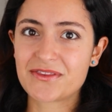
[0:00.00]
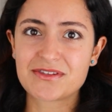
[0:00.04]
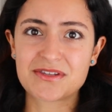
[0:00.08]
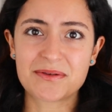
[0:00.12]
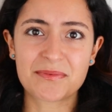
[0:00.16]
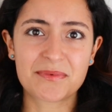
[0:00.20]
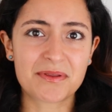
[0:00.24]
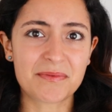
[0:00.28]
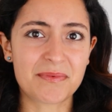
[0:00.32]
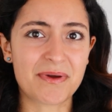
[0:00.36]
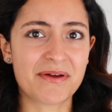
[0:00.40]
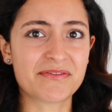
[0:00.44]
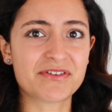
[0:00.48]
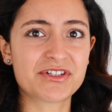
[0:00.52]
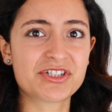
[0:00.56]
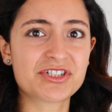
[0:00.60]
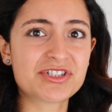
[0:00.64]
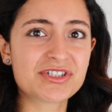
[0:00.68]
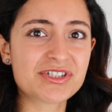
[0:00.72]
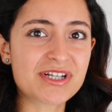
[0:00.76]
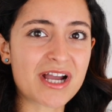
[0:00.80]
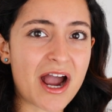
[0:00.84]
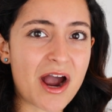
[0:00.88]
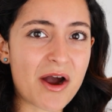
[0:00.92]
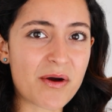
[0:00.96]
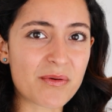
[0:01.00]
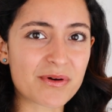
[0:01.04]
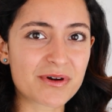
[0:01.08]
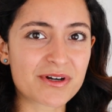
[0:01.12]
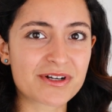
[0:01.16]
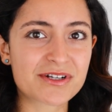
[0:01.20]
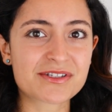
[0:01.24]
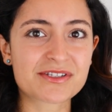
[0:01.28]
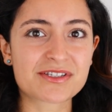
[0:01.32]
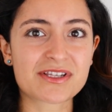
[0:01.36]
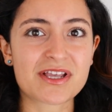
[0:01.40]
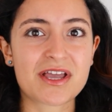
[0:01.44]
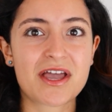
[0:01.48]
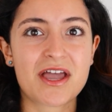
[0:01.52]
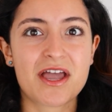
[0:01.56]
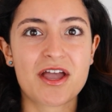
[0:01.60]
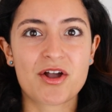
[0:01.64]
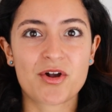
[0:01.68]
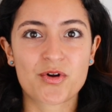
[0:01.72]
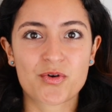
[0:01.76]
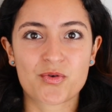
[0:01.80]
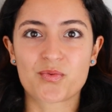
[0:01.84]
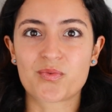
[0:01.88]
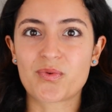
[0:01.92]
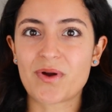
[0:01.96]
Some of them have showers,
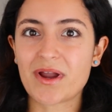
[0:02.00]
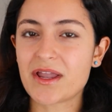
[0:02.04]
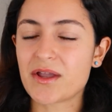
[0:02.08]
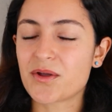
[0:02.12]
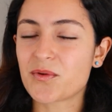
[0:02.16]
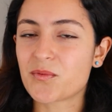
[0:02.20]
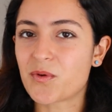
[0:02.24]
great